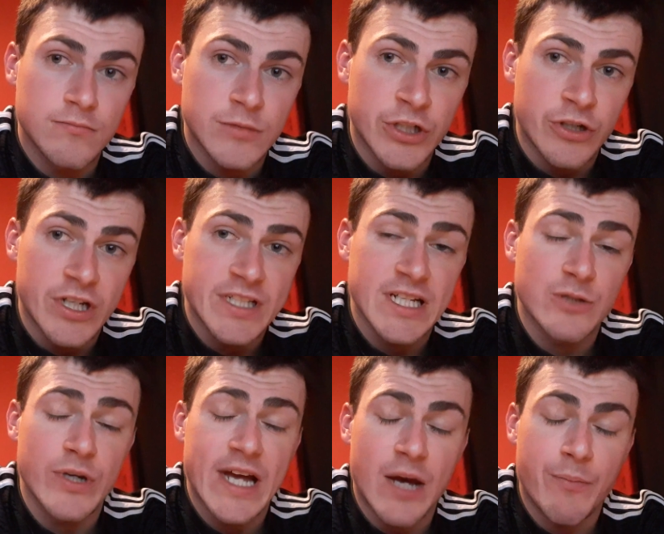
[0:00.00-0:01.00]
You know, he says
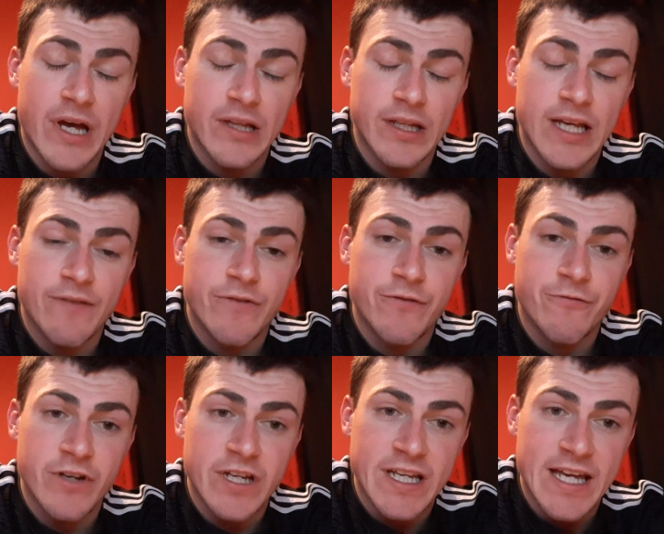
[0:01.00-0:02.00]
we get a penalty every
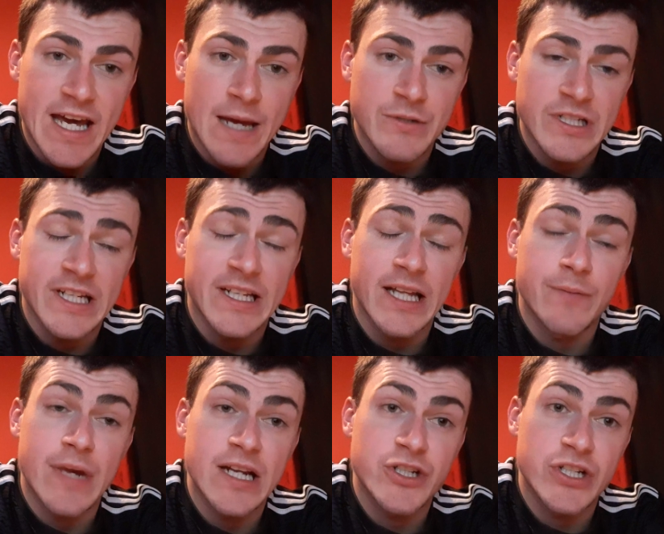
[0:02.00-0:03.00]
3 games, and he did
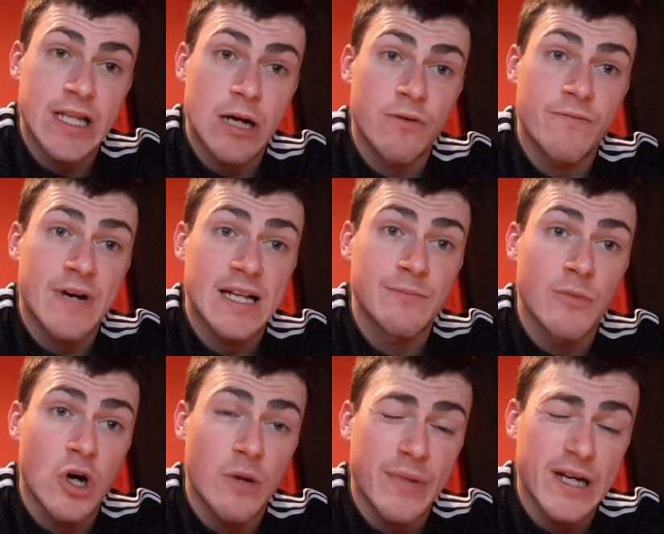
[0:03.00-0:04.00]
mention that we've had
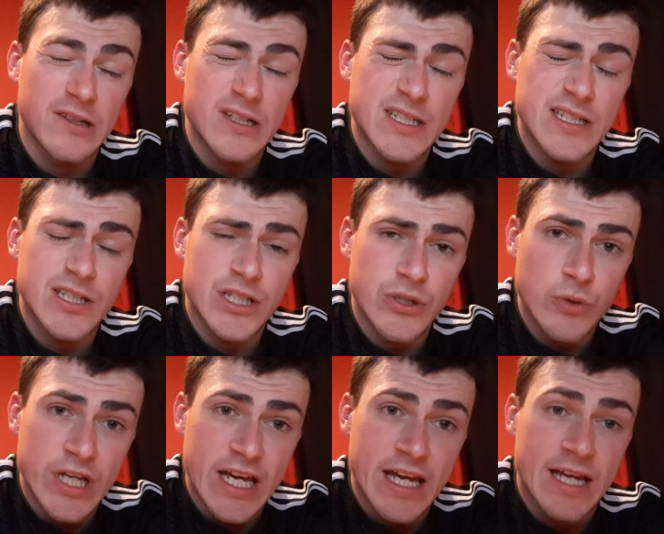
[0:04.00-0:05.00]
more penalties in 2
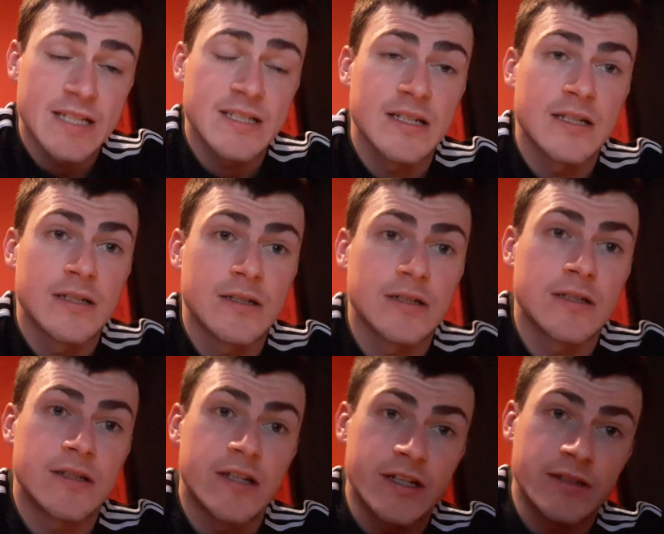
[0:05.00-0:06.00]
years
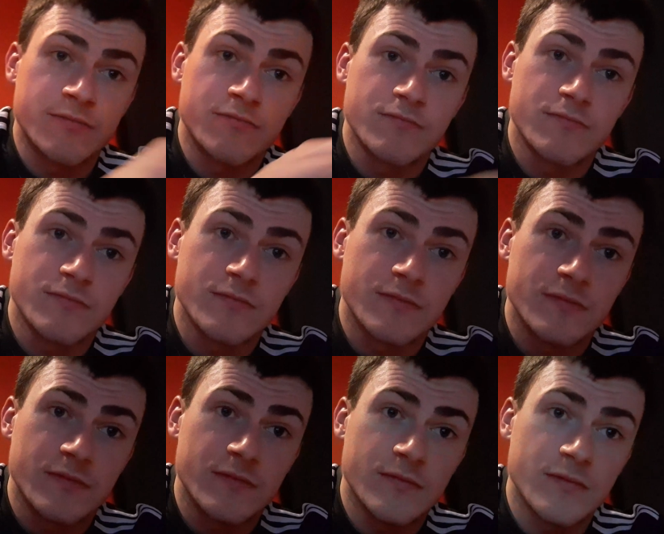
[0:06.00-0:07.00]
than,
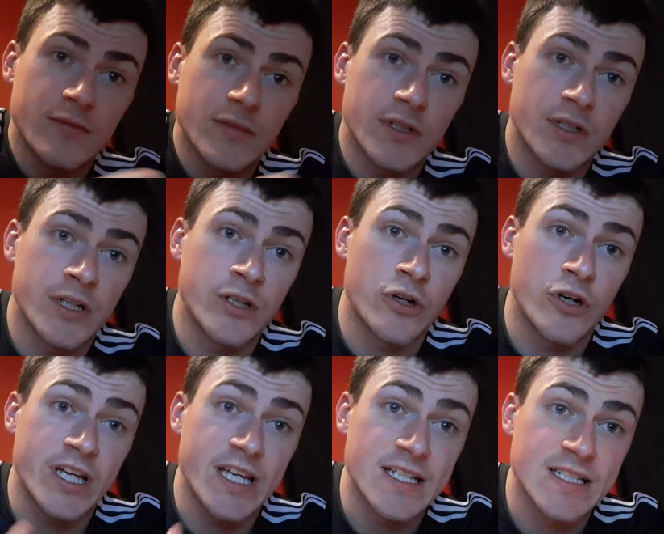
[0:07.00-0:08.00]
you know,
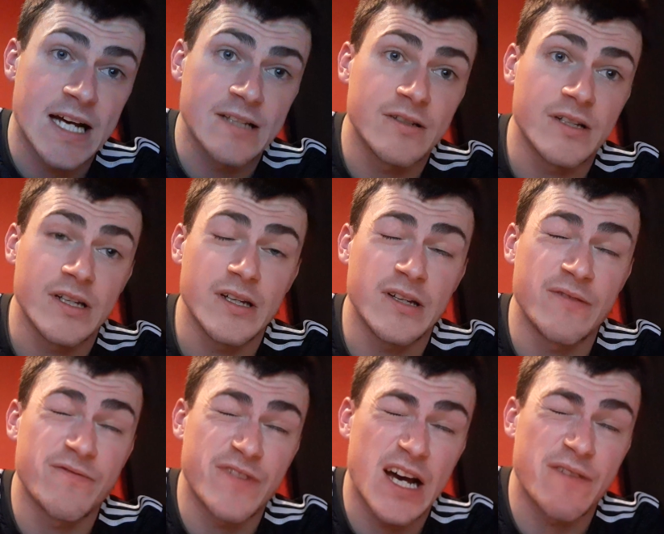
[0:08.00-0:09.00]
he's had
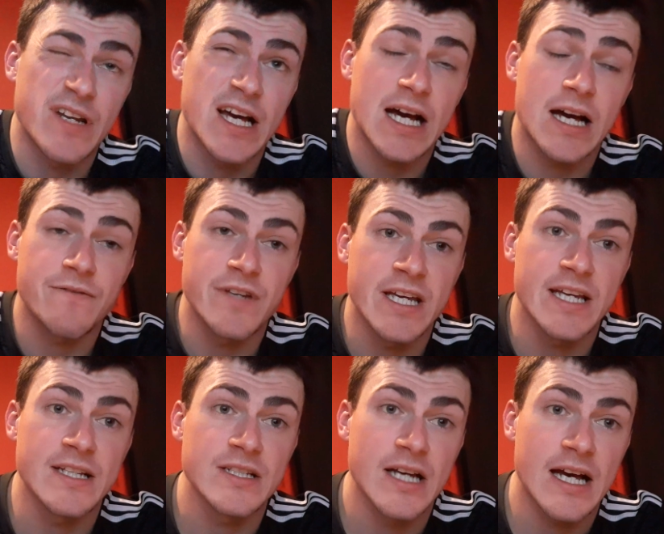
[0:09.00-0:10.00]
in 5.5
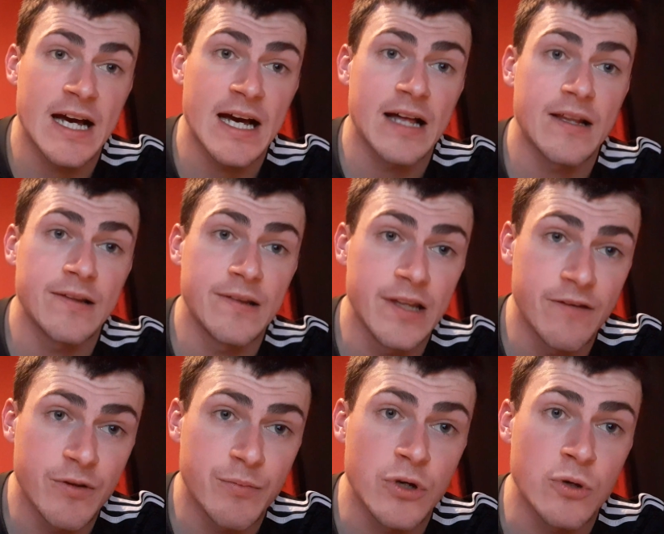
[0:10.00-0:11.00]
years at
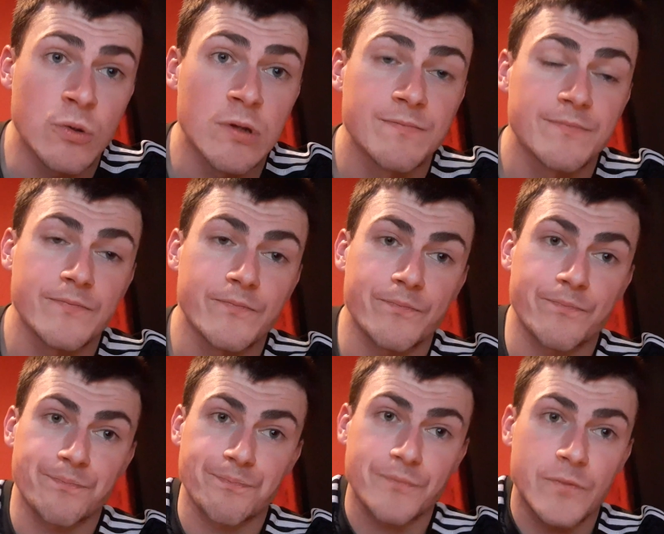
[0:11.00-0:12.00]
Liverpool.
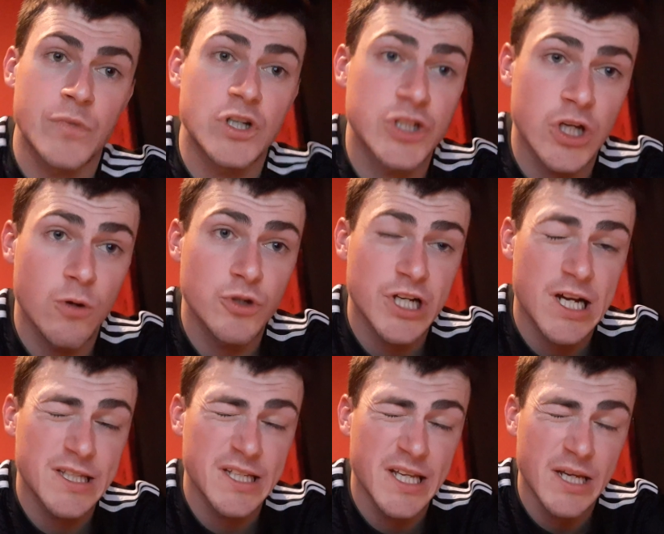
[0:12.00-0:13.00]
But
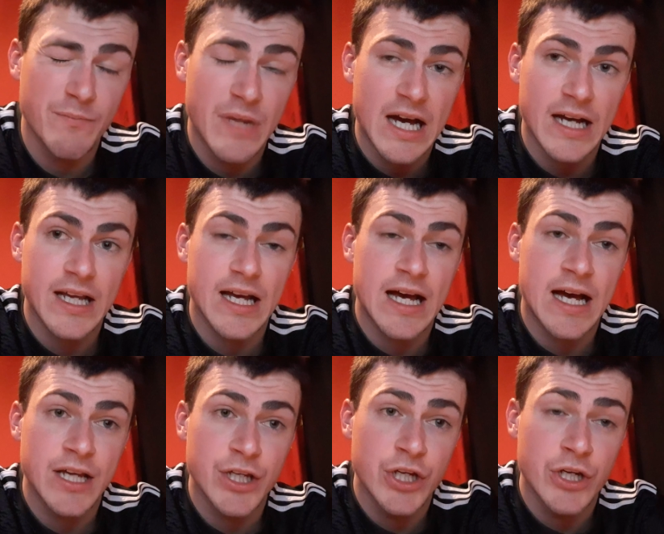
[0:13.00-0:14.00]
Solskjaer did hit back
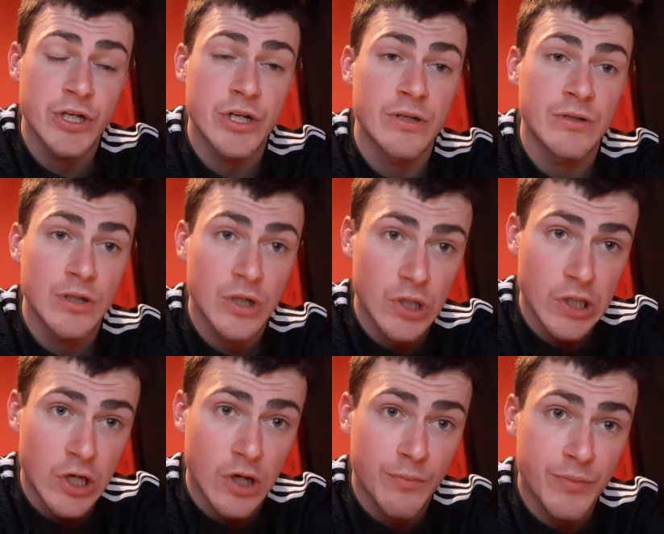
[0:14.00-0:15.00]
at Jurgen
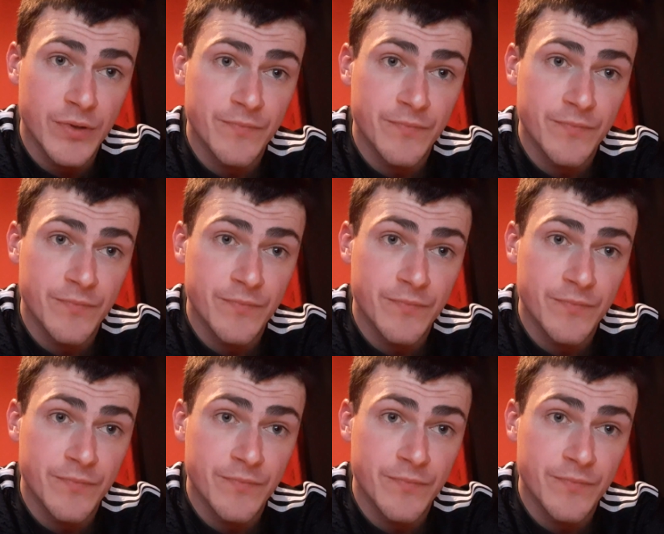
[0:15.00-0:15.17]
Klopp.